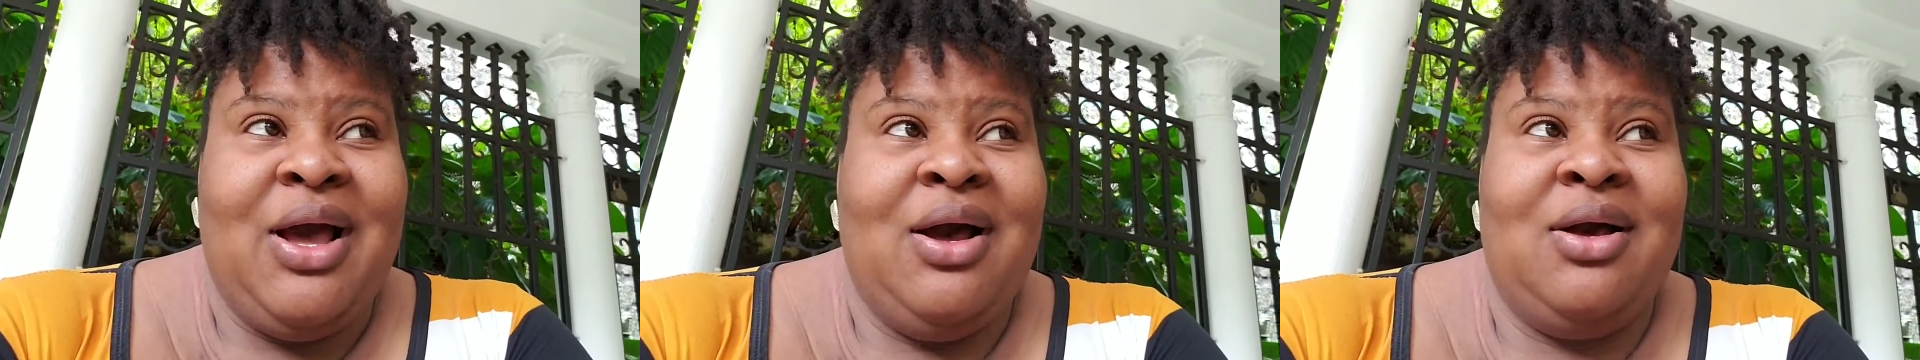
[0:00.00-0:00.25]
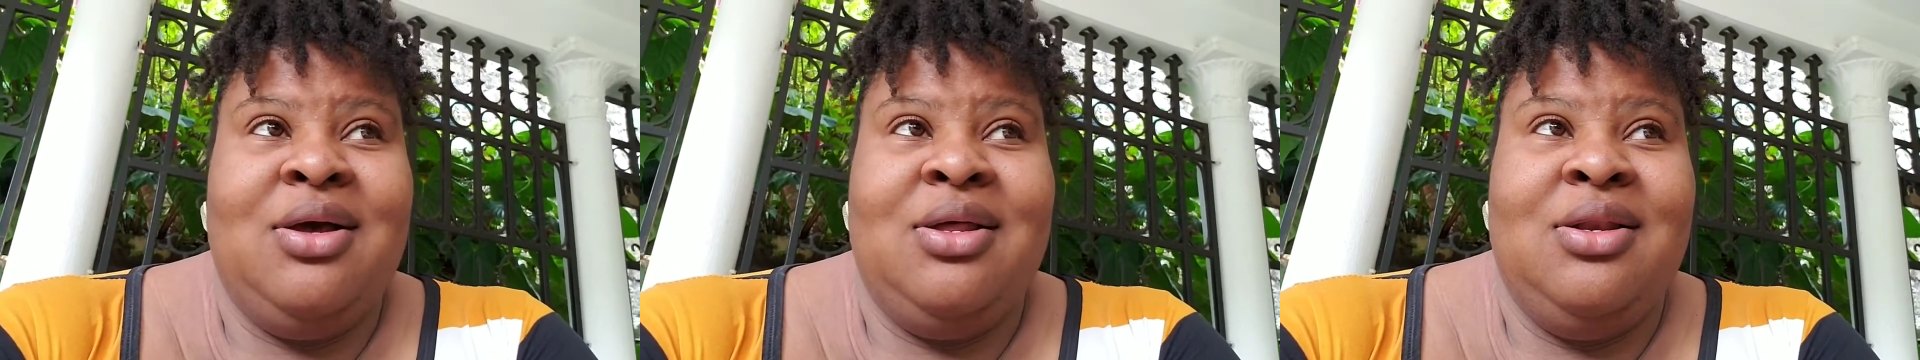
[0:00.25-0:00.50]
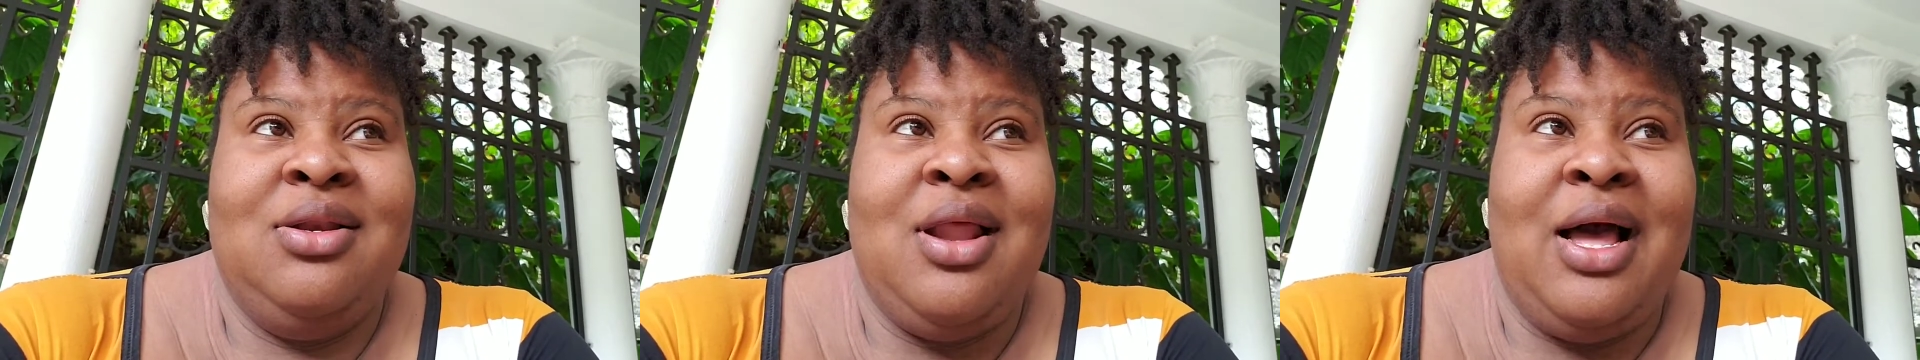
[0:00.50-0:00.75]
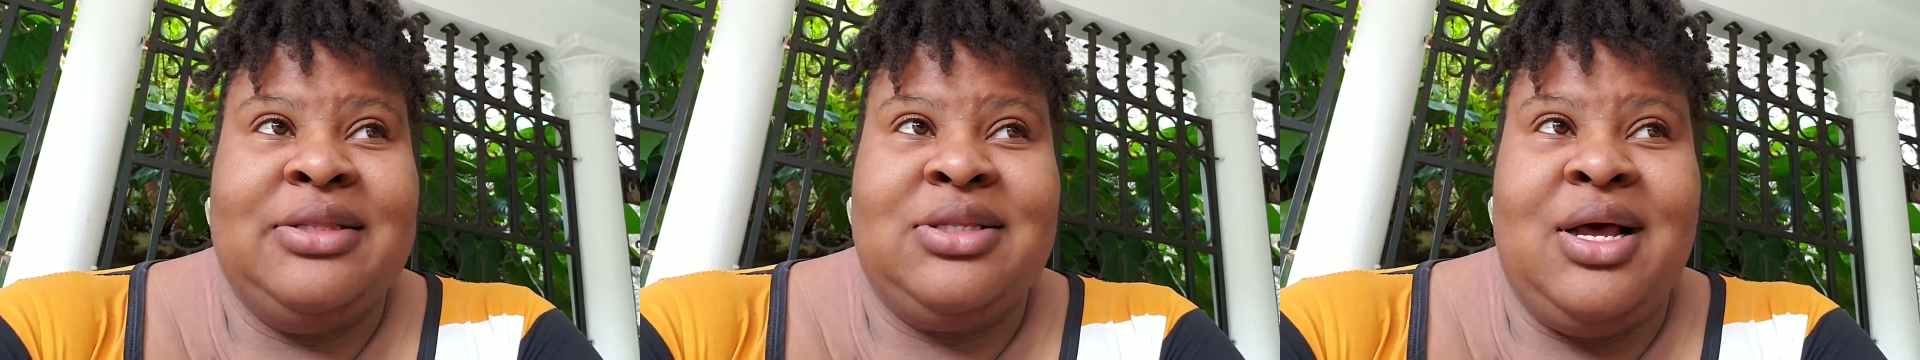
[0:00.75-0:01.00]
I could
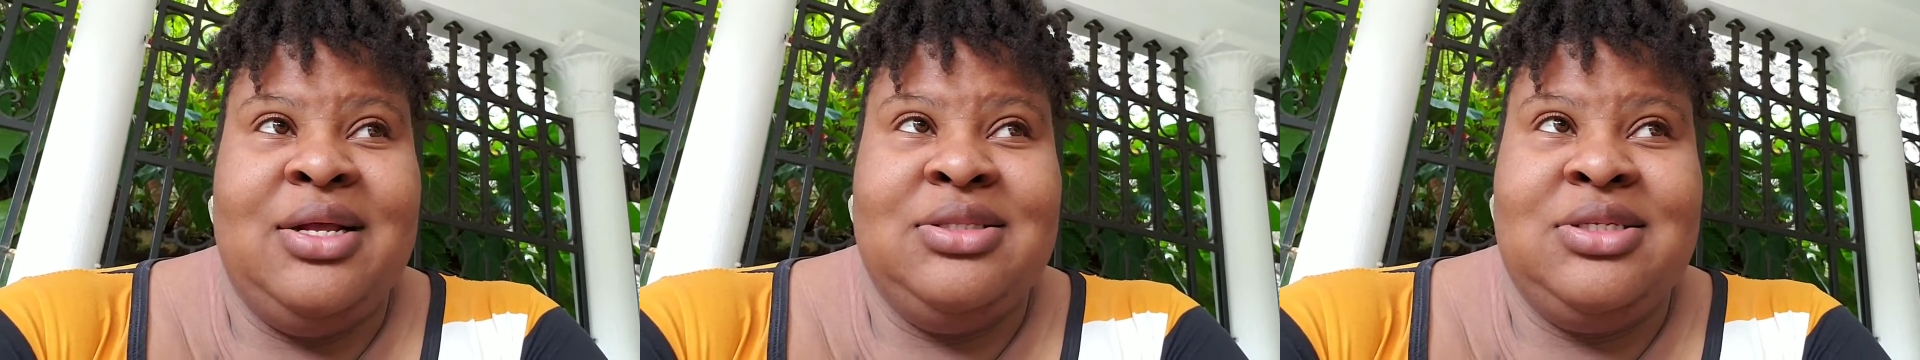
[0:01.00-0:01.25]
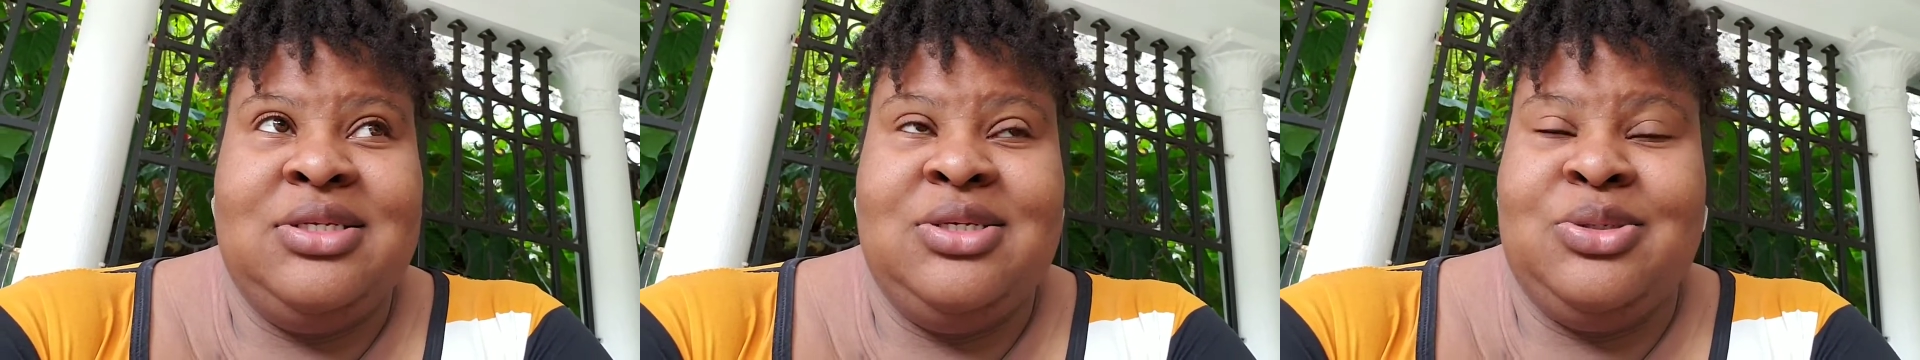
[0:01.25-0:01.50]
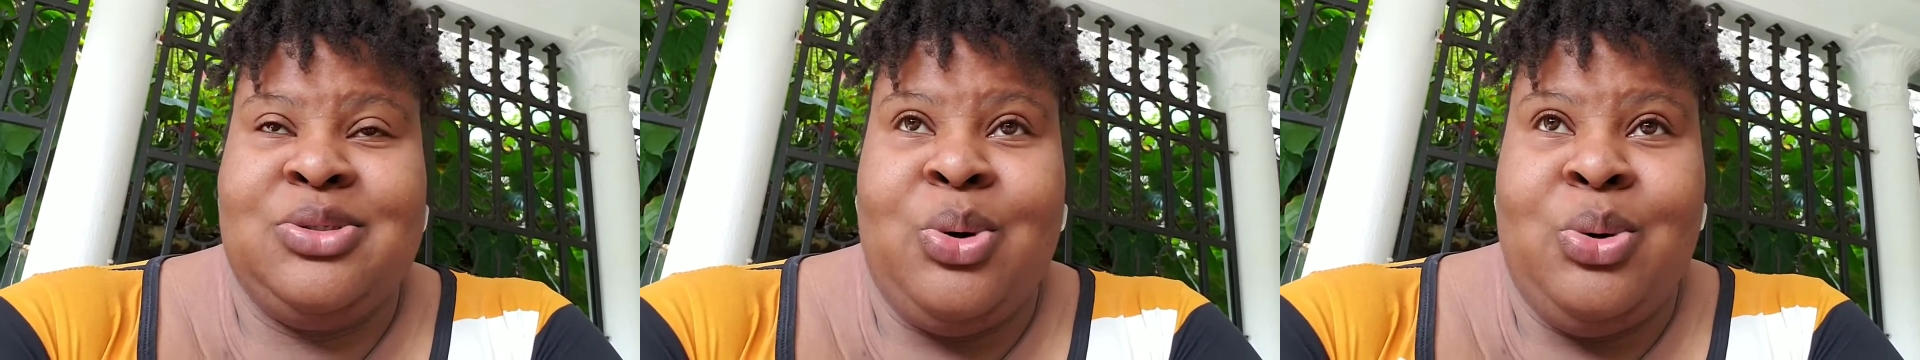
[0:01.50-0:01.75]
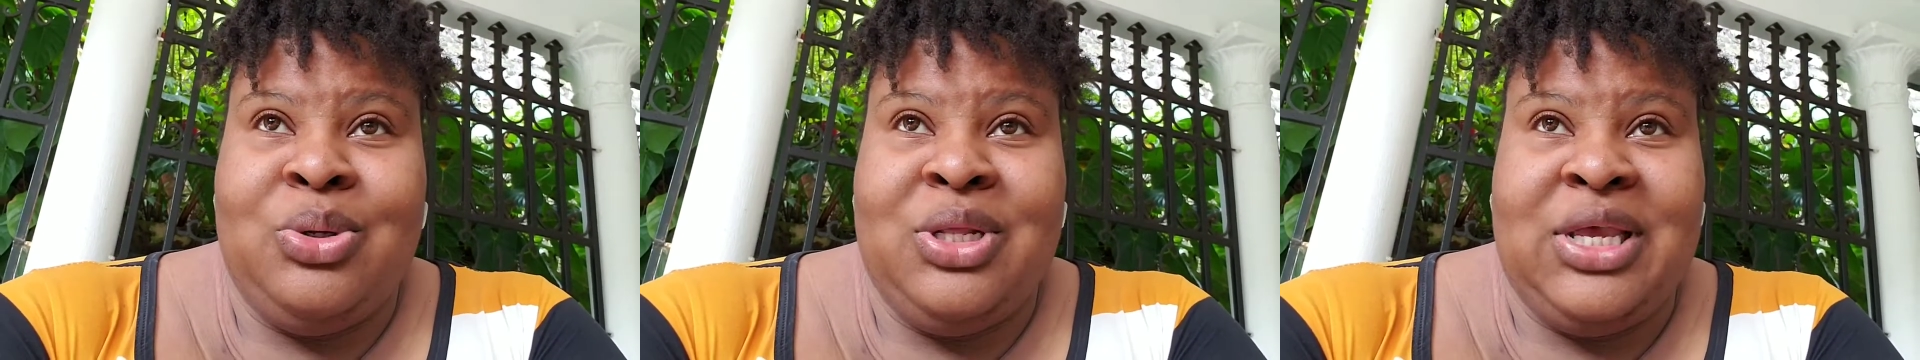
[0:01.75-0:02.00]
not continue to
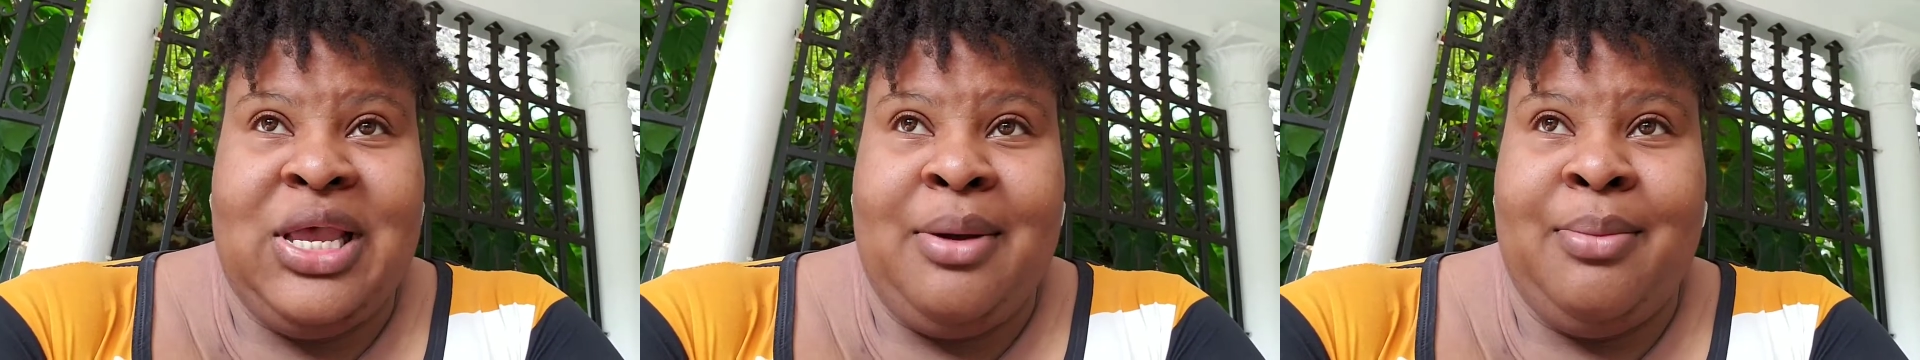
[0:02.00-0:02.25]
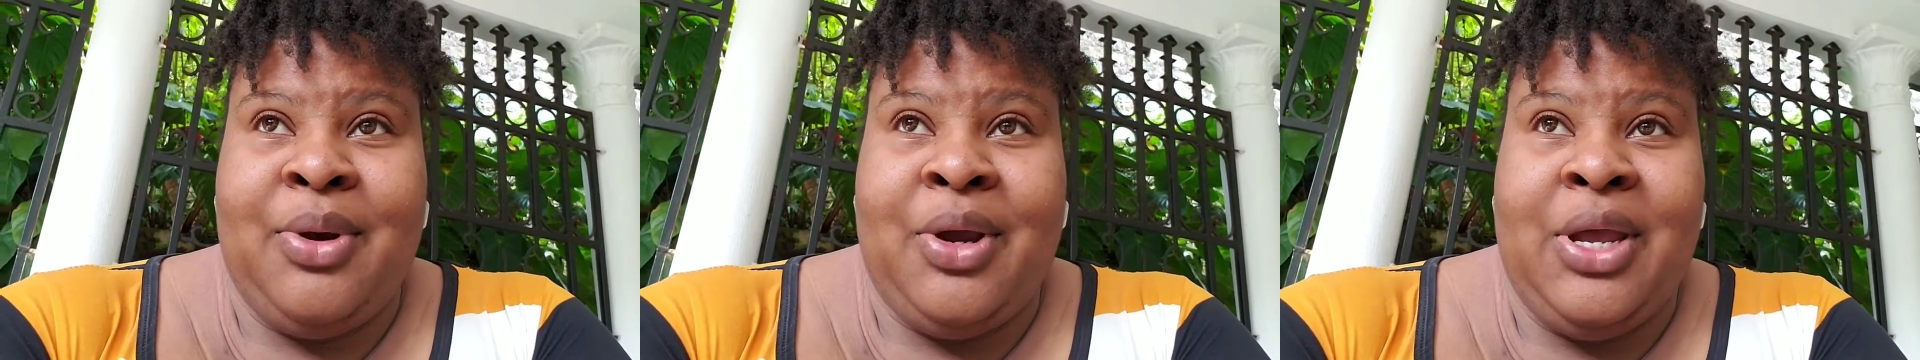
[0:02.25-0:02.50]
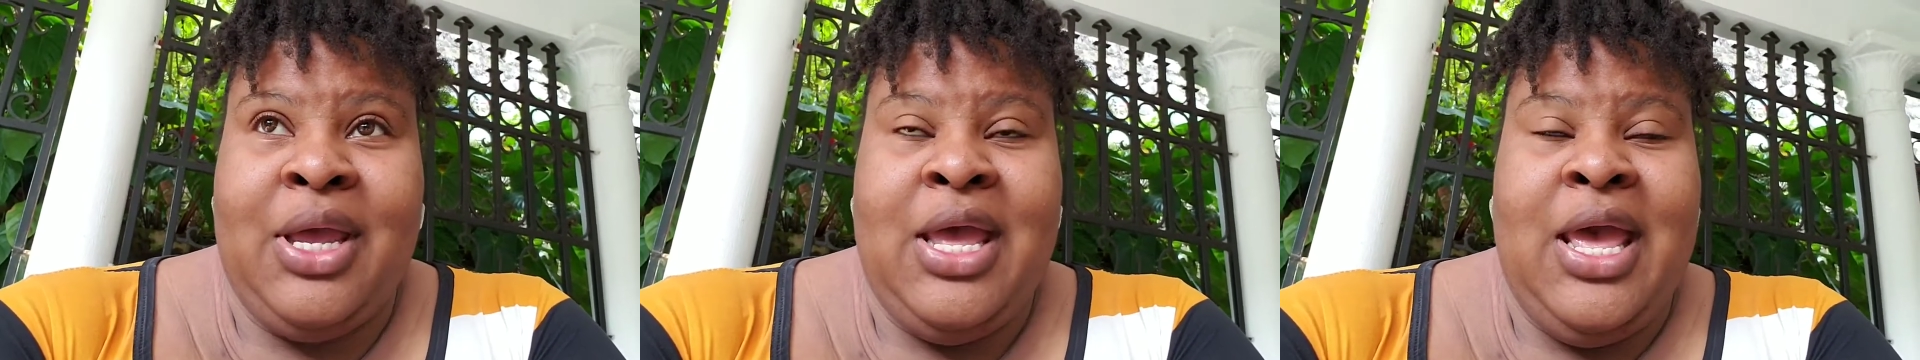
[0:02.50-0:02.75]
hold the camera.